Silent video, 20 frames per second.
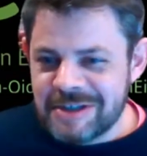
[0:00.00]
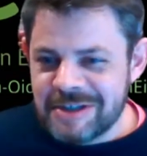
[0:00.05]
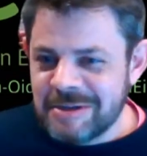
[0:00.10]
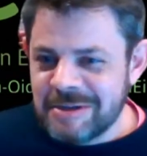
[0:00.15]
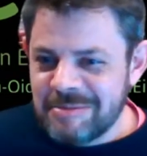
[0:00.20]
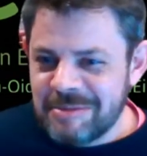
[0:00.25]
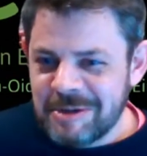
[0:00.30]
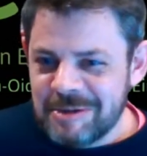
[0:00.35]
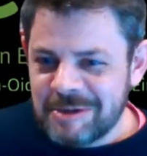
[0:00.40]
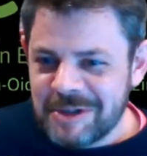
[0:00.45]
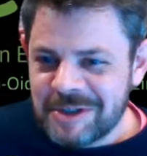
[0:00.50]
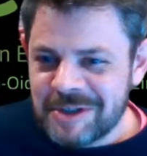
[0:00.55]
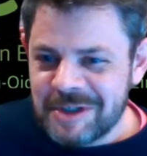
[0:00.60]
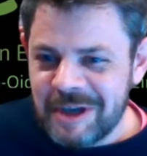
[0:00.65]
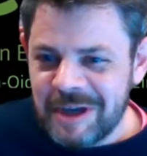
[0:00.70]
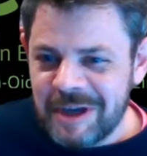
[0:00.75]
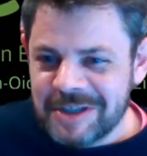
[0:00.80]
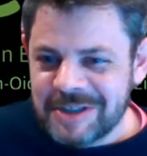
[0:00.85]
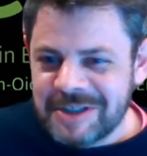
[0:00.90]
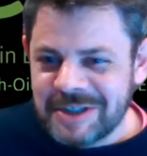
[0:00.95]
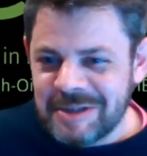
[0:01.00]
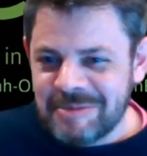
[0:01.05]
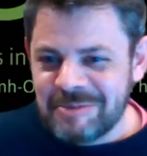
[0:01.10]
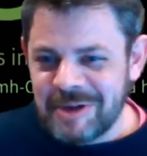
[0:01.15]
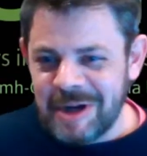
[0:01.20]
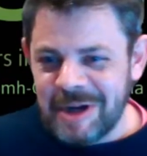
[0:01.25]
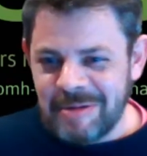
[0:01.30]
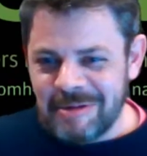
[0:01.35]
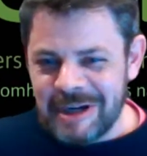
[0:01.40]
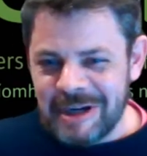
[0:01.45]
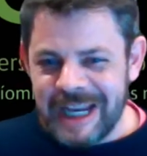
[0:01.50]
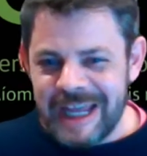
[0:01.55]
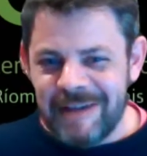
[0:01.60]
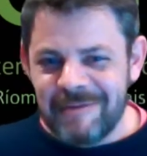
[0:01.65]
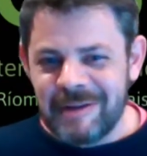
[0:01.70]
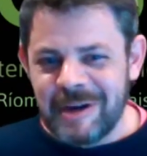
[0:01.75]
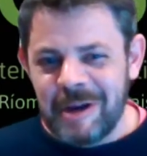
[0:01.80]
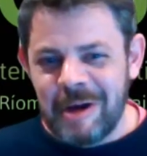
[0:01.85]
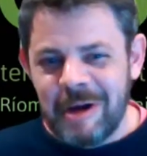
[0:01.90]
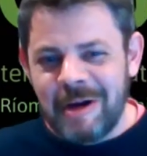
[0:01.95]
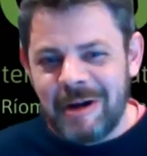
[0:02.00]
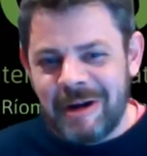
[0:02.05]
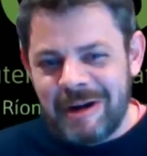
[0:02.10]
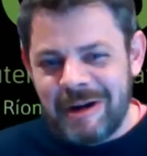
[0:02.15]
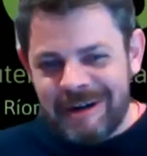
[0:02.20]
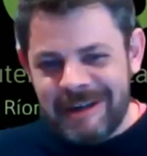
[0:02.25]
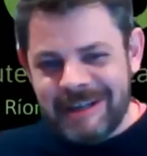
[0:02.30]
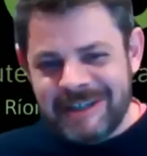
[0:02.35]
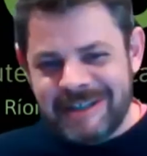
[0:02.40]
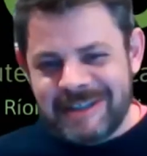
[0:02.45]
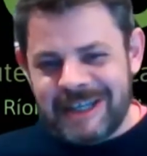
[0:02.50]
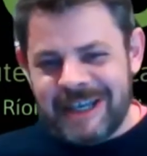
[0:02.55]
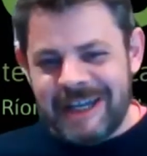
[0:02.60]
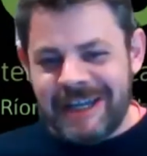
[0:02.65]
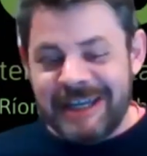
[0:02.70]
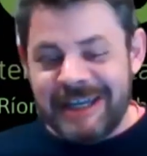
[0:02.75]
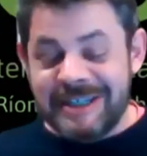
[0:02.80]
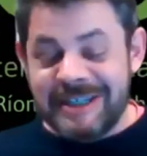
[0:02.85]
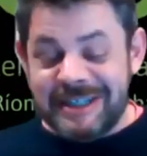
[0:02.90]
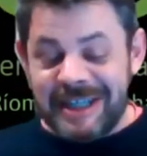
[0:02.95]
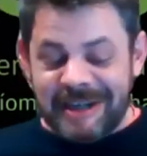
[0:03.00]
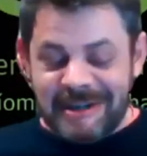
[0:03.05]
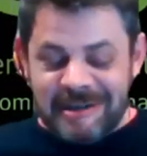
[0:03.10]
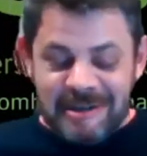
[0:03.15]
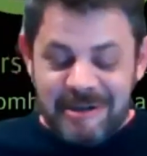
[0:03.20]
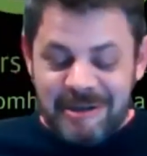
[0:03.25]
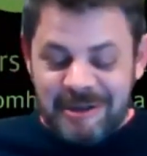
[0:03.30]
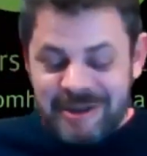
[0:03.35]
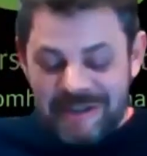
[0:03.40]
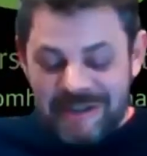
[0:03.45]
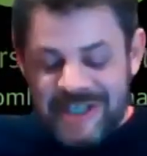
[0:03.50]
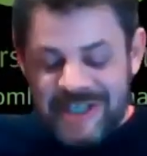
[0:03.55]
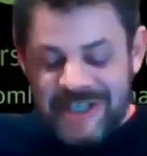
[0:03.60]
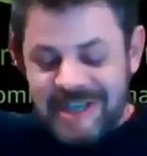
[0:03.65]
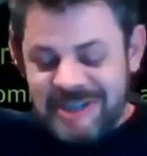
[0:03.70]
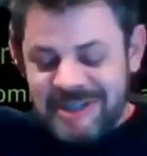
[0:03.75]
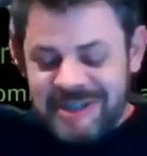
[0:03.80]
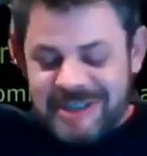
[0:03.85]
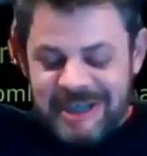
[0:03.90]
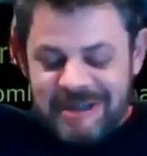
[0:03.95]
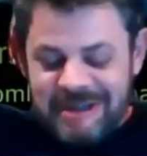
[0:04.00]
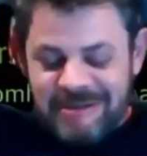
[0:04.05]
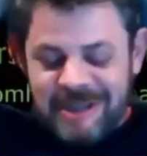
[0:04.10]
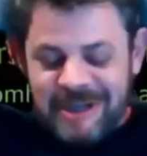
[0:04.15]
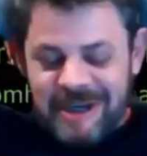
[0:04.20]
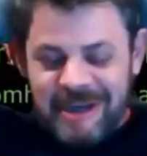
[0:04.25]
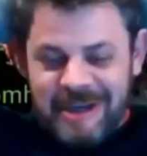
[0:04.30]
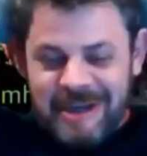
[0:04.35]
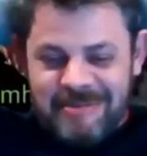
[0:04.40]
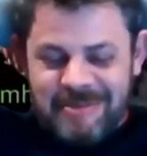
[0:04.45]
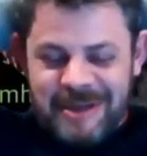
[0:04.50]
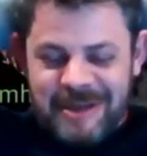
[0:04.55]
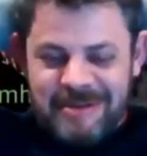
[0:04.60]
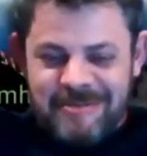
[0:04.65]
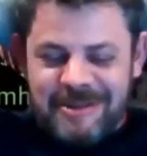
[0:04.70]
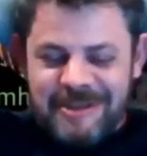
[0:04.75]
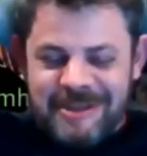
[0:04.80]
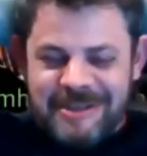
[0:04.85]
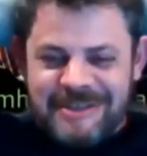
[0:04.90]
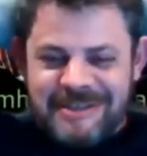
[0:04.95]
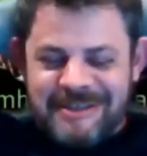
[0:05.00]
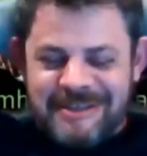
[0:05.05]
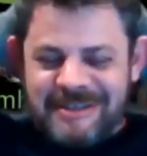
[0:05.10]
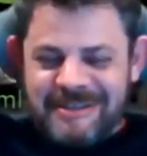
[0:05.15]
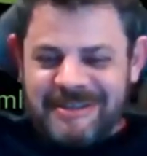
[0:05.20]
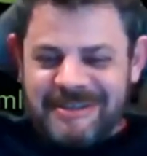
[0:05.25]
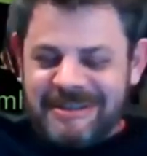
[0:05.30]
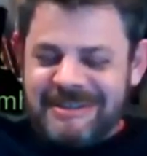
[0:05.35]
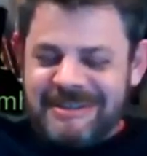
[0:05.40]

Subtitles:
Oh. Computer science at primary level, or is that another session down the line? Maybe is it?